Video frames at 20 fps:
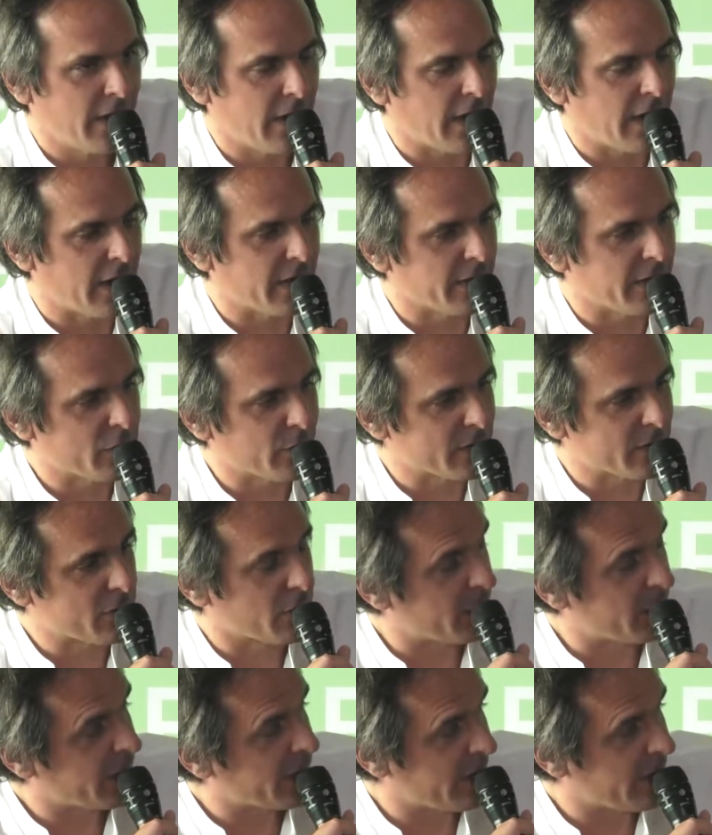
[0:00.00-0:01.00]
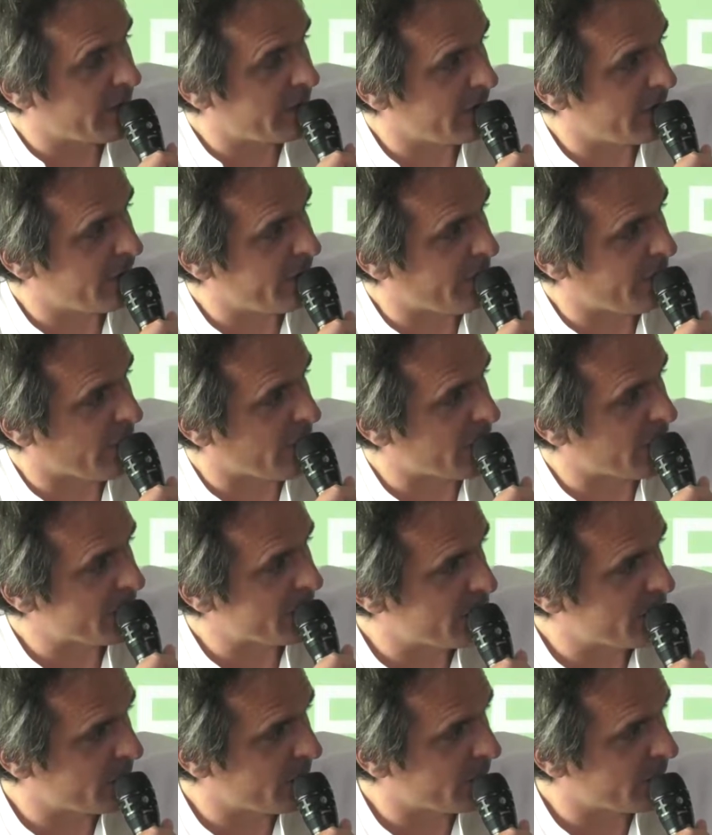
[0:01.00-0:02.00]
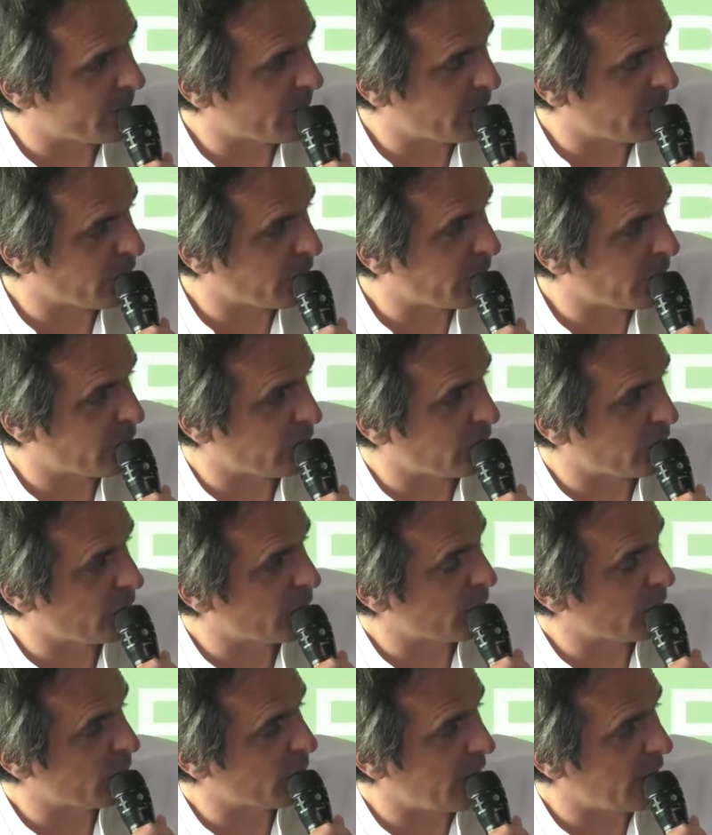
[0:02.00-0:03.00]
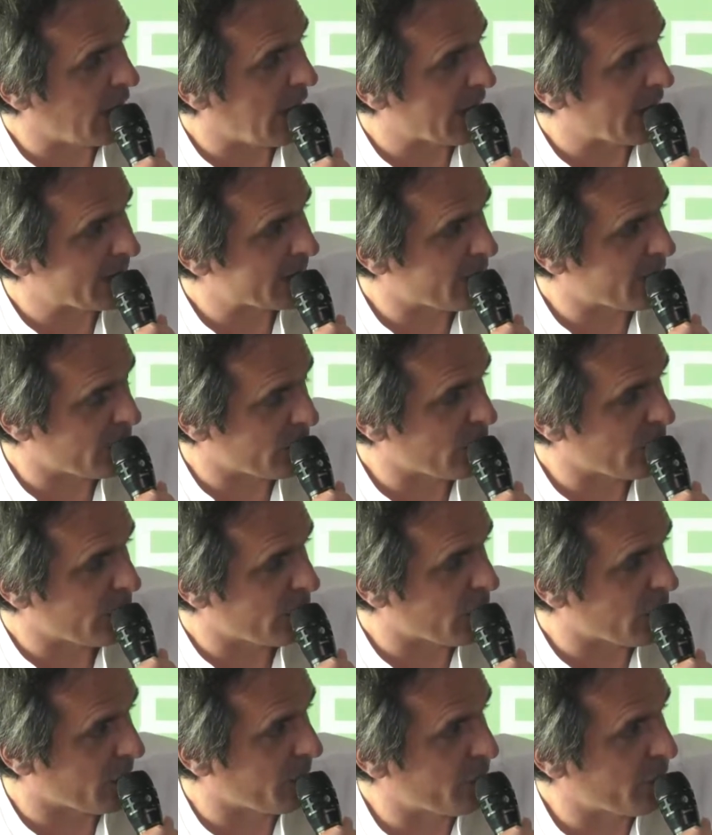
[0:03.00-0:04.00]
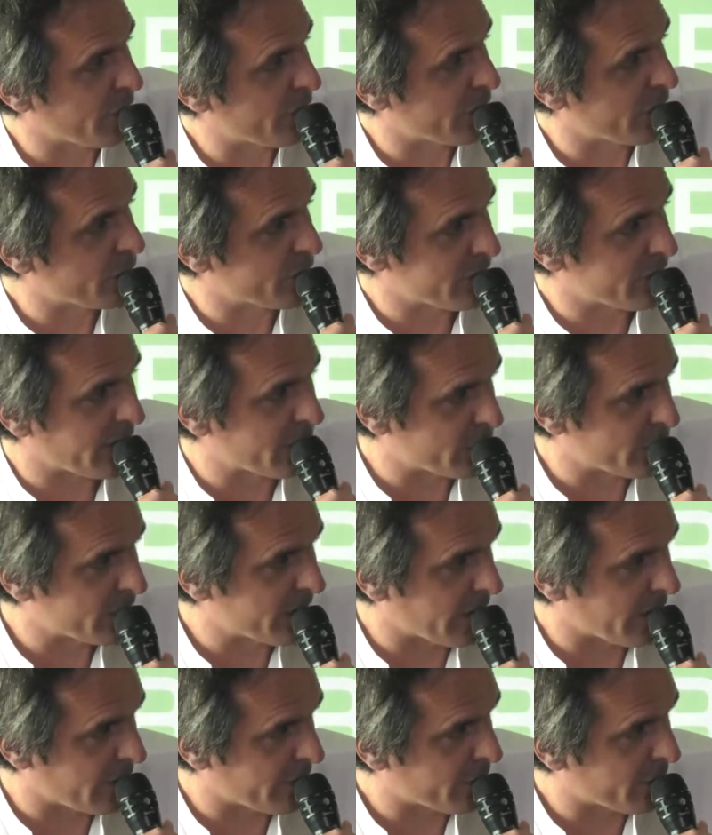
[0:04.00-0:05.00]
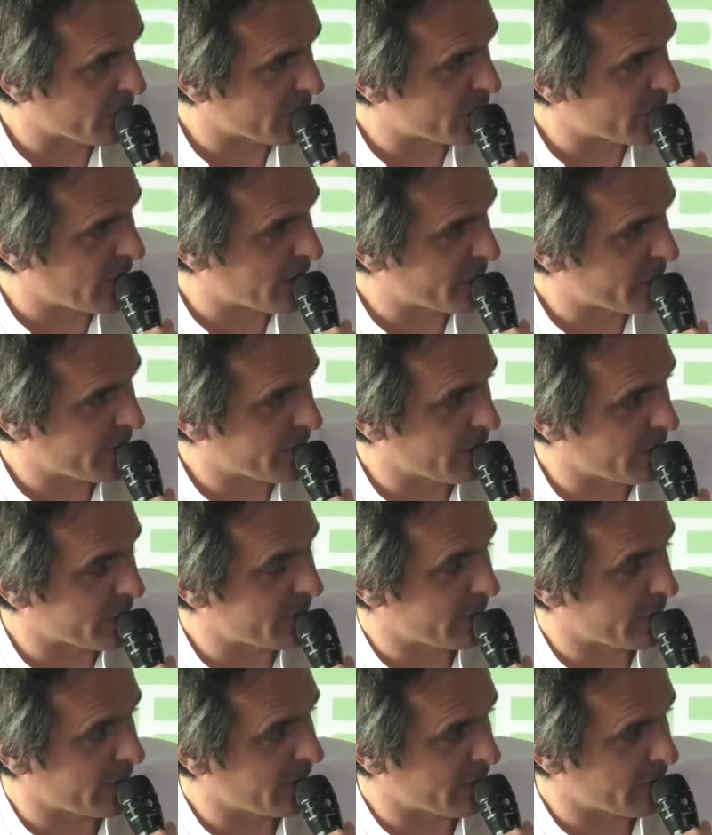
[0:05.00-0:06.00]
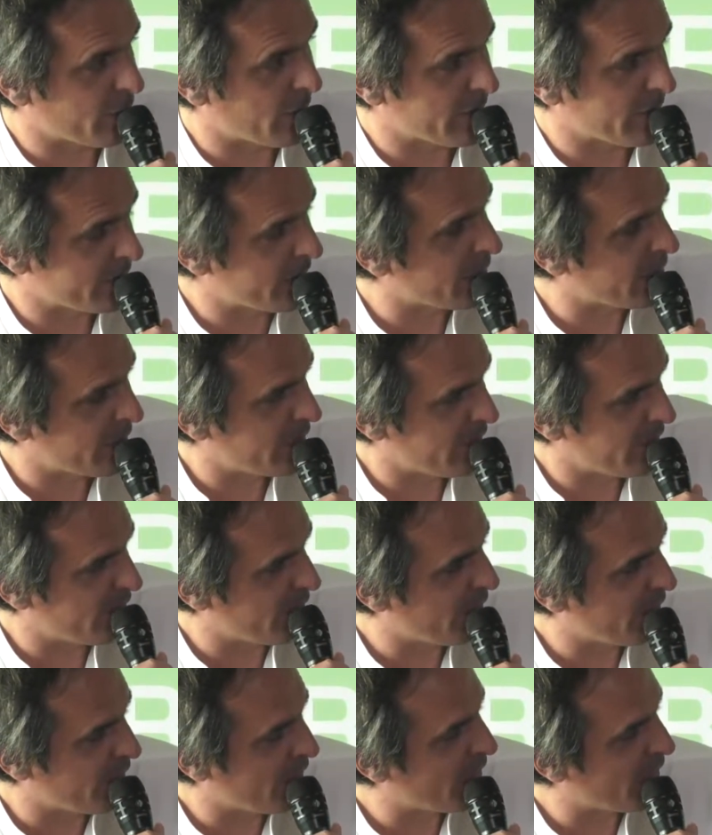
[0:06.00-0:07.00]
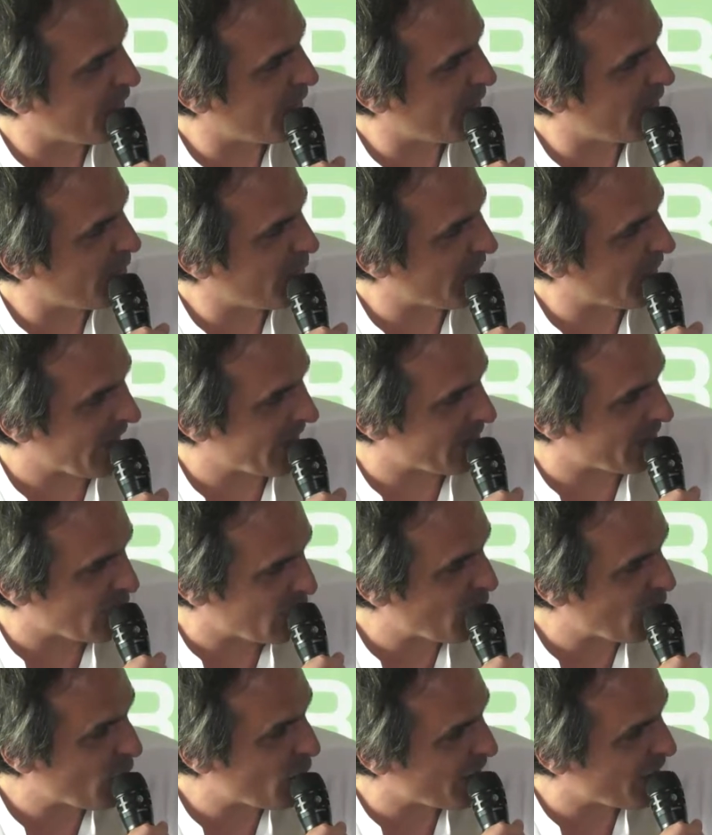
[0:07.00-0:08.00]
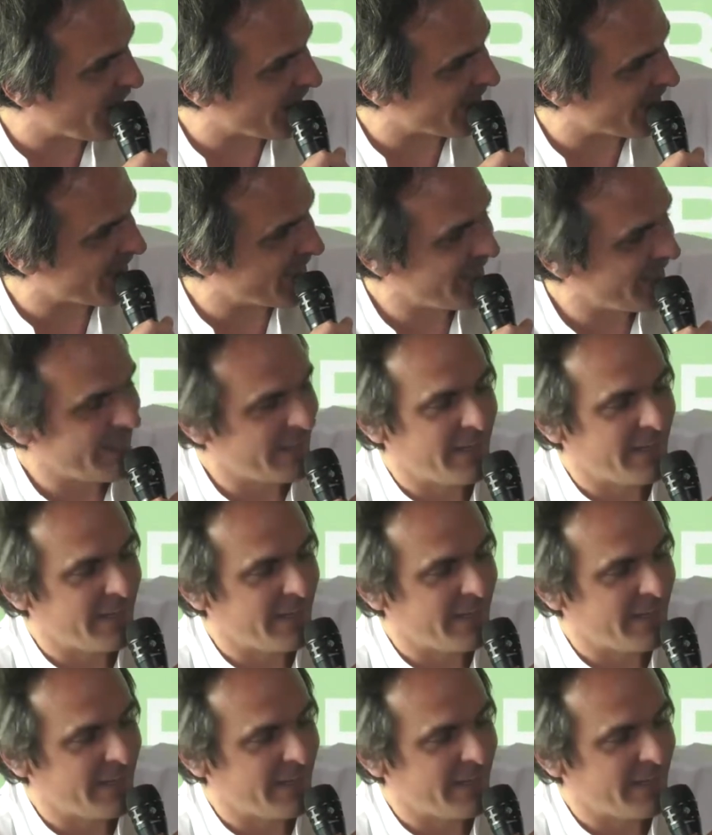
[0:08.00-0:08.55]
And it was complicated for to ask, the composer to sign this kind of contract because it was against the law here.